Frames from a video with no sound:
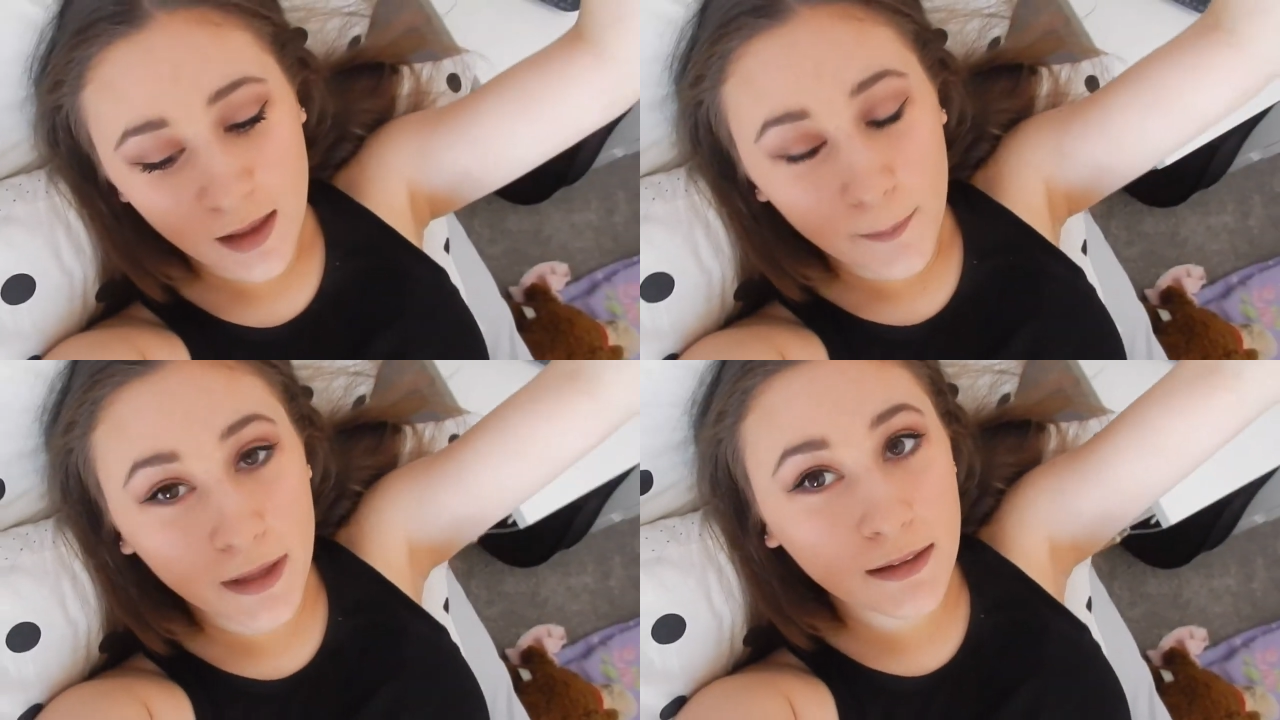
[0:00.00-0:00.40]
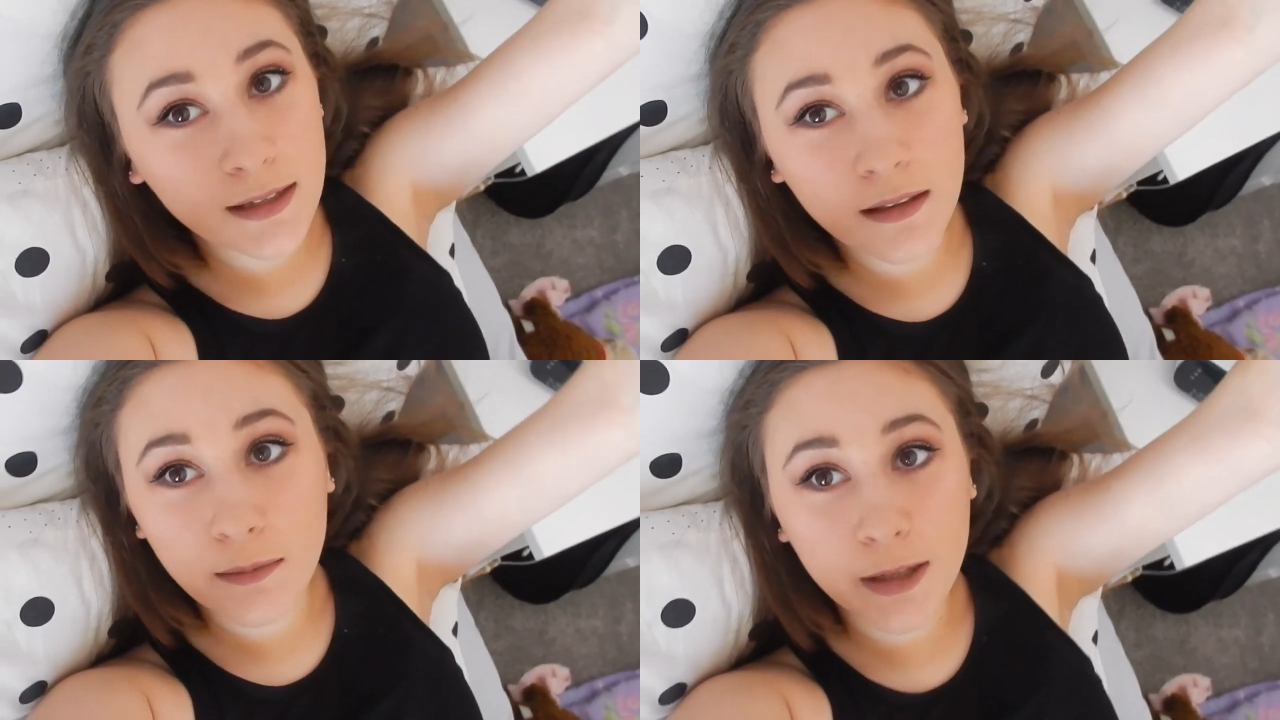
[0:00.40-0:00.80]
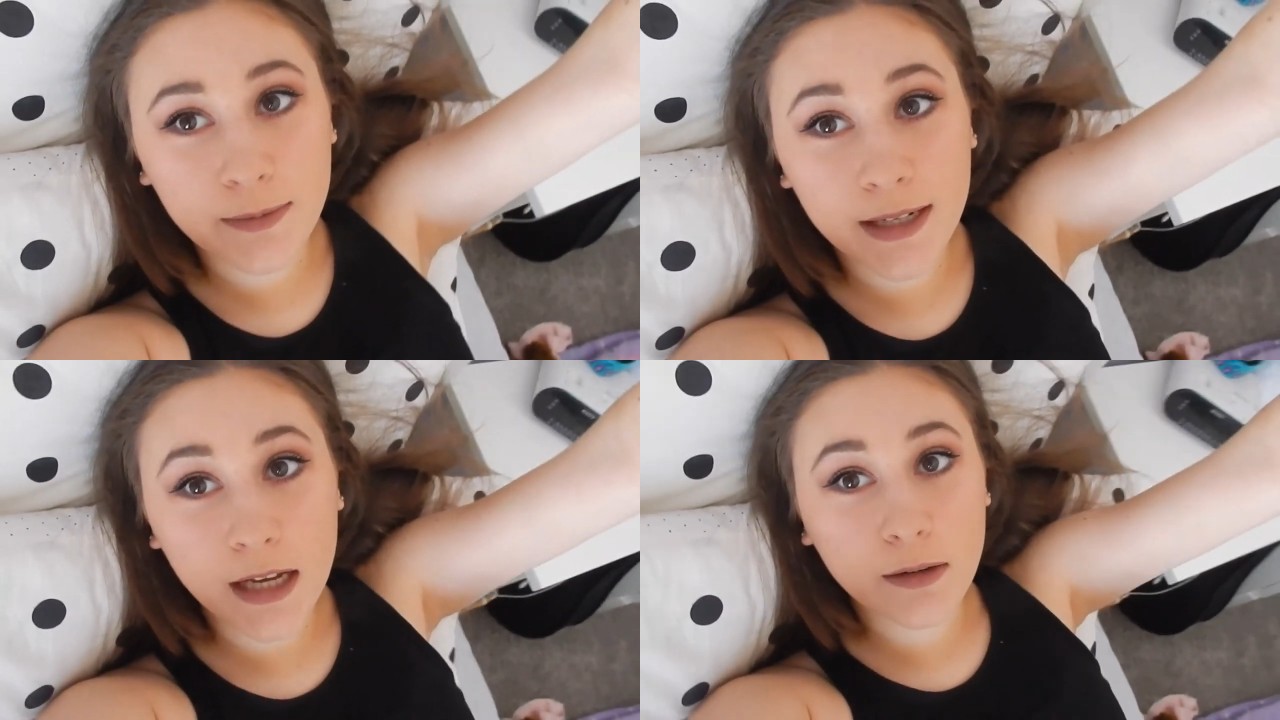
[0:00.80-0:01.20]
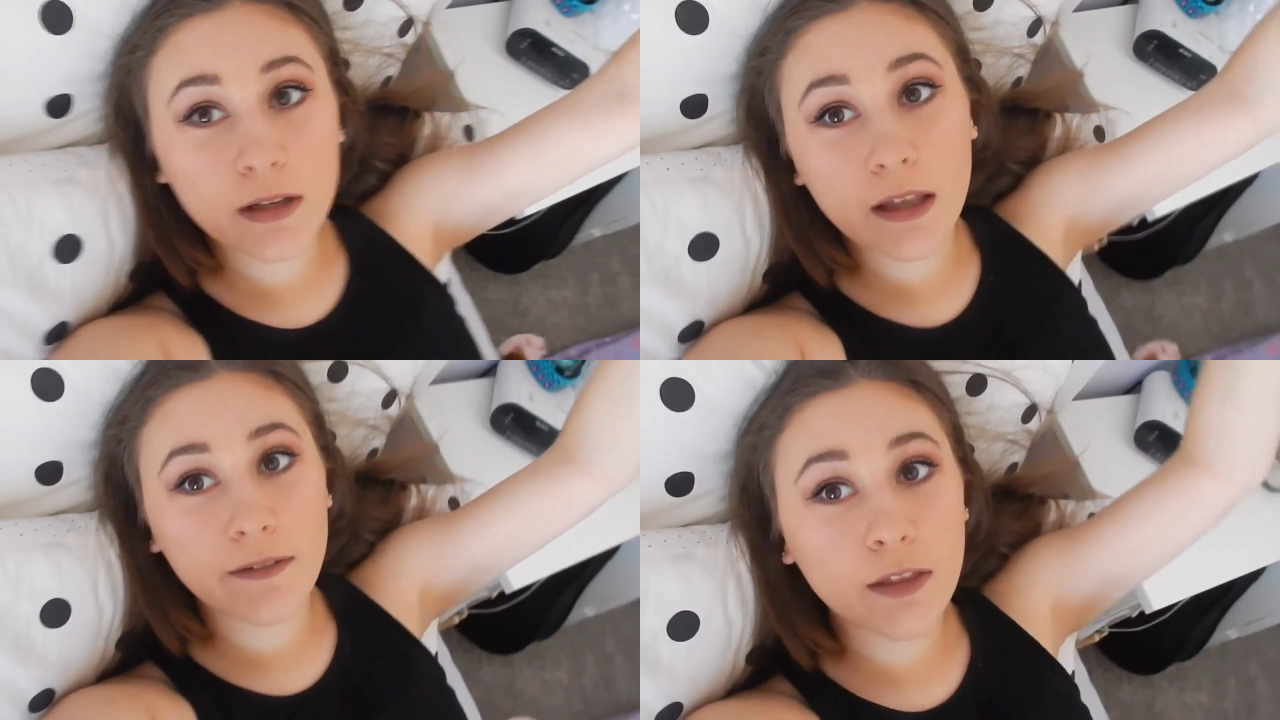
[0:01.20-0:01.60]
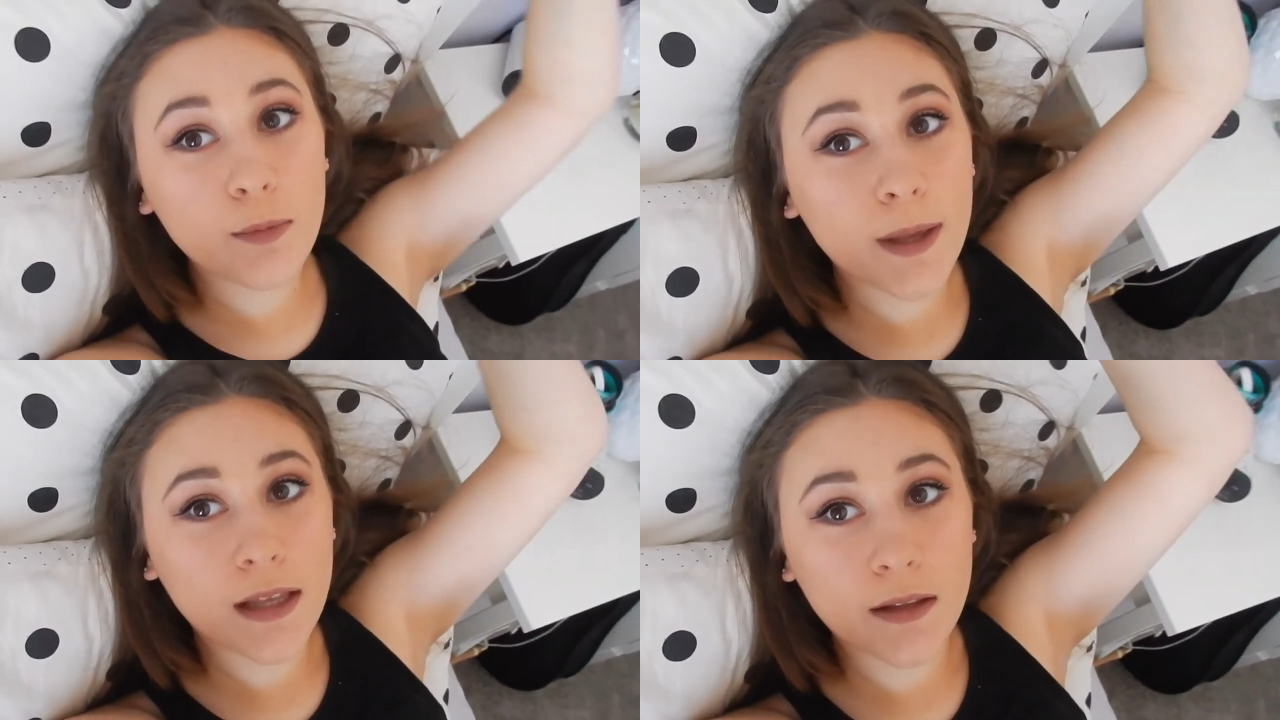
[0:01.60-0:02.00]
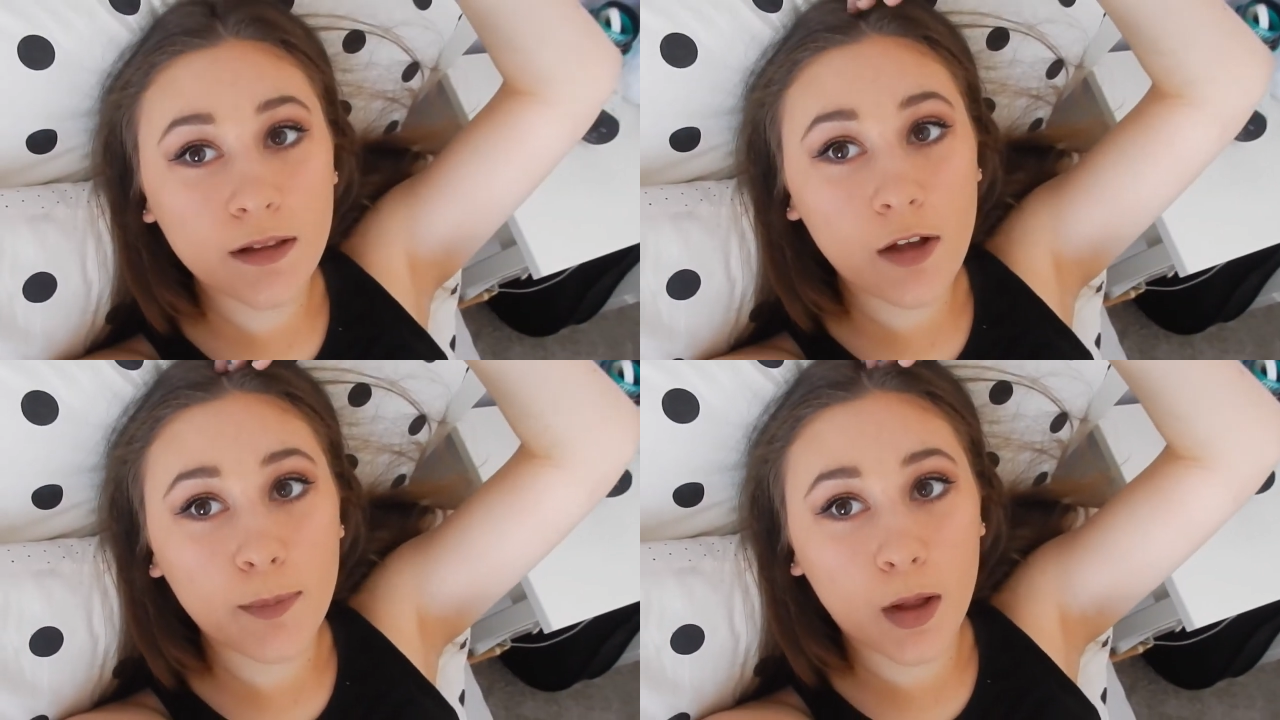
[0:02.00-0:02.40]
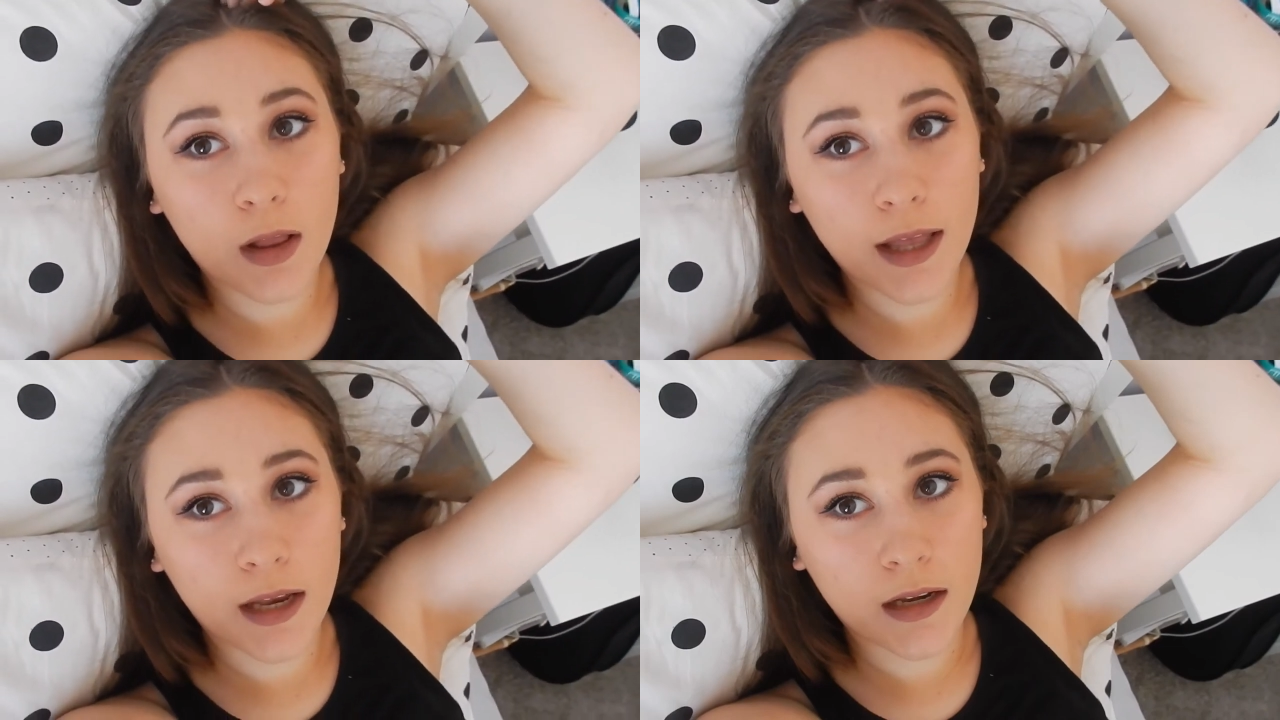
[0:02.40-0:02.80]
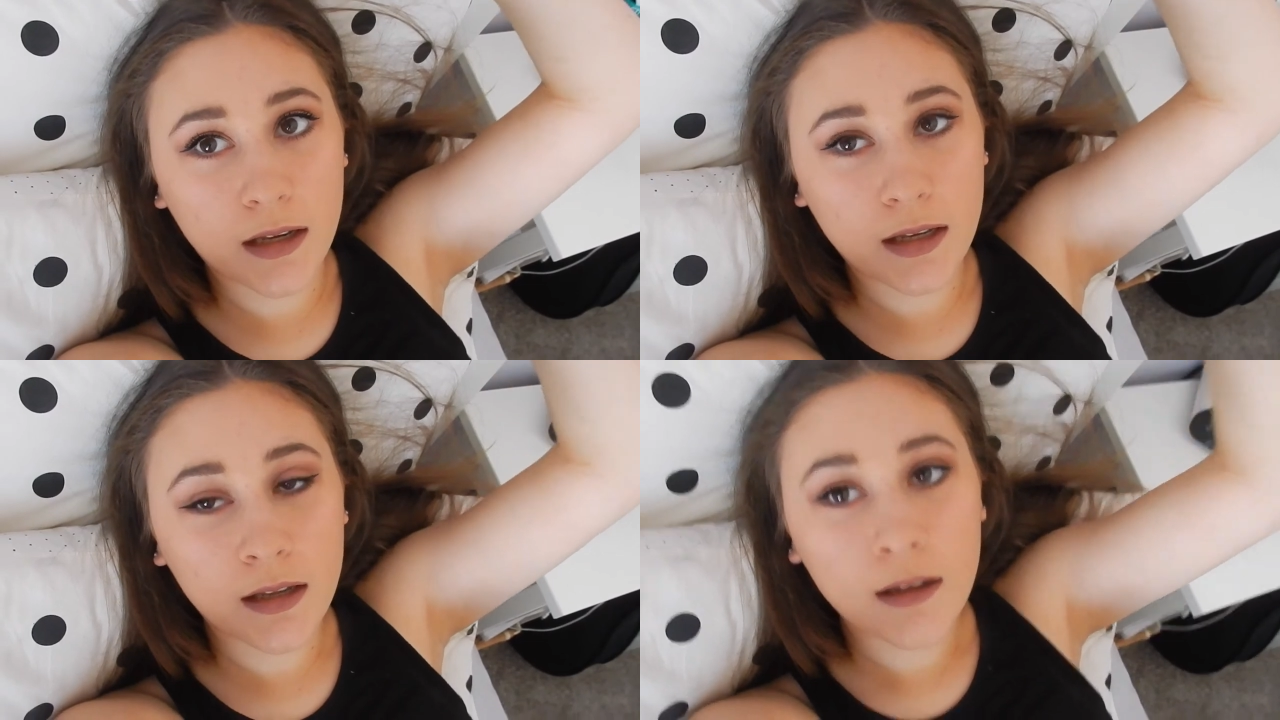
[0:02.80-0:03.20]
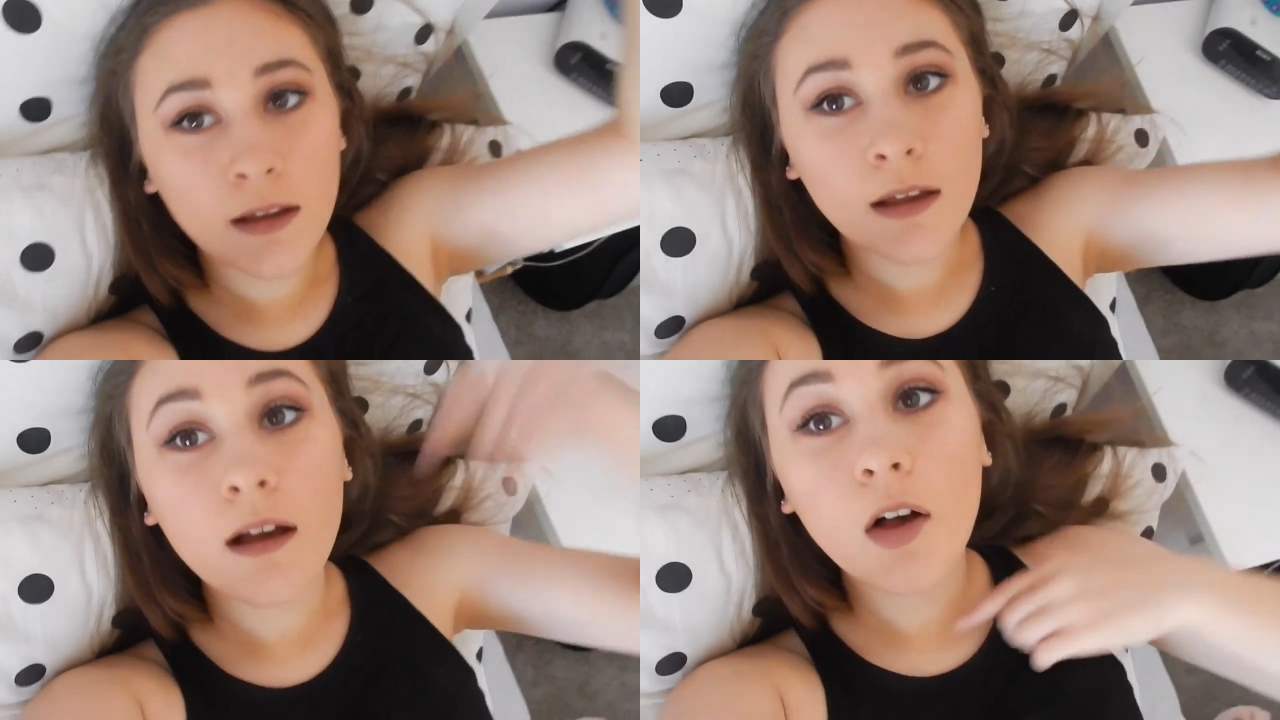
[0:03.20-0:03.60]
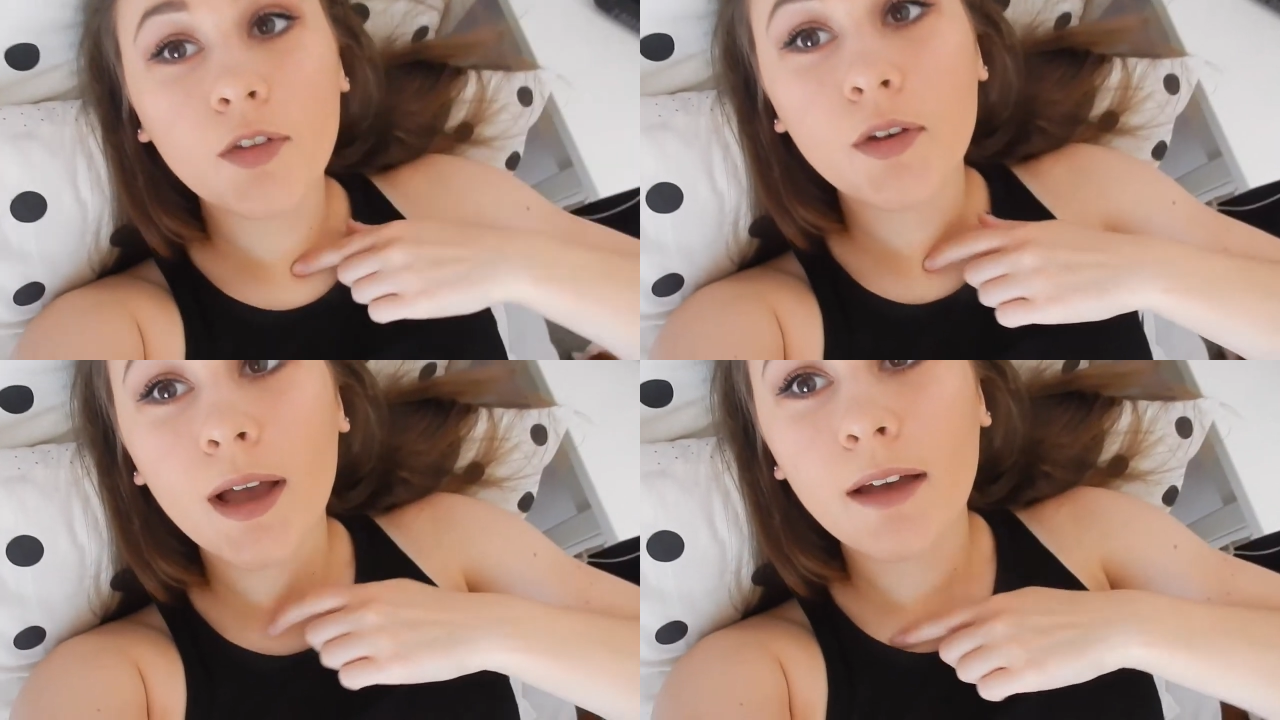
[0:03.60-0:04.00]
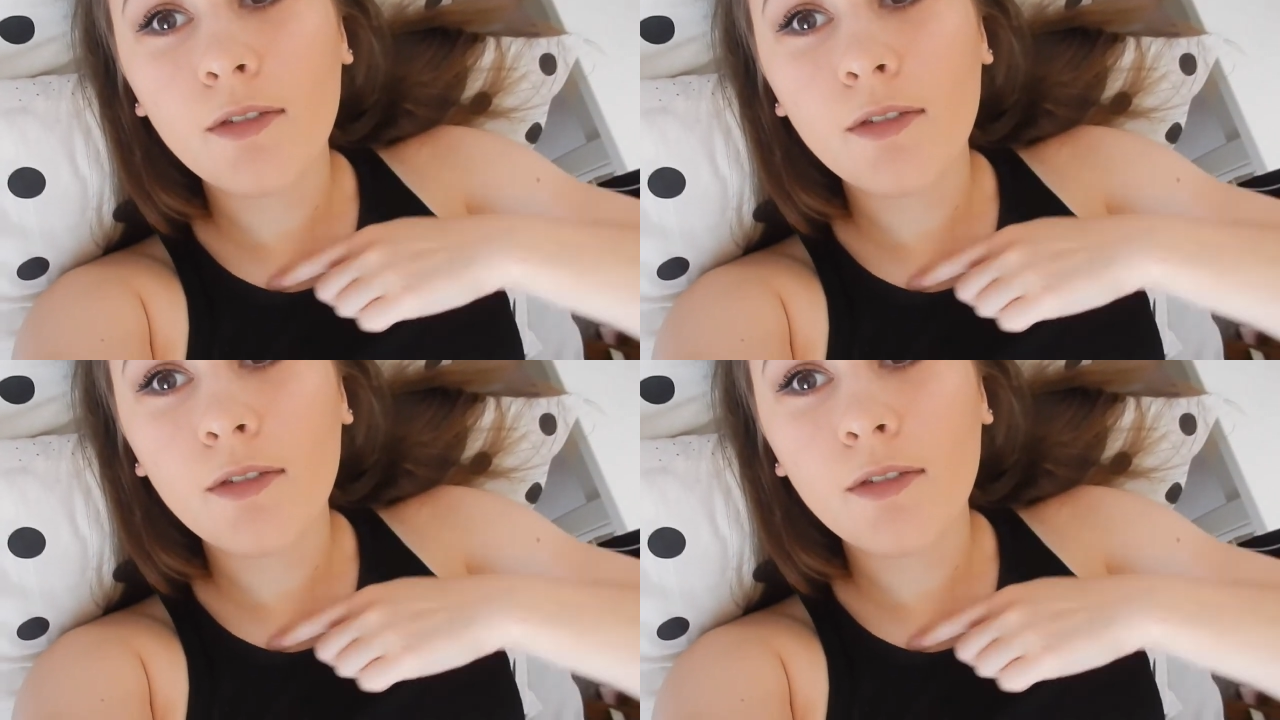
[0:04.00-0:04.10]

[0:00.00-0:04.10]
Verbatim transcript: on it. Because it doesn't match my neck in real life either because of softball, and also I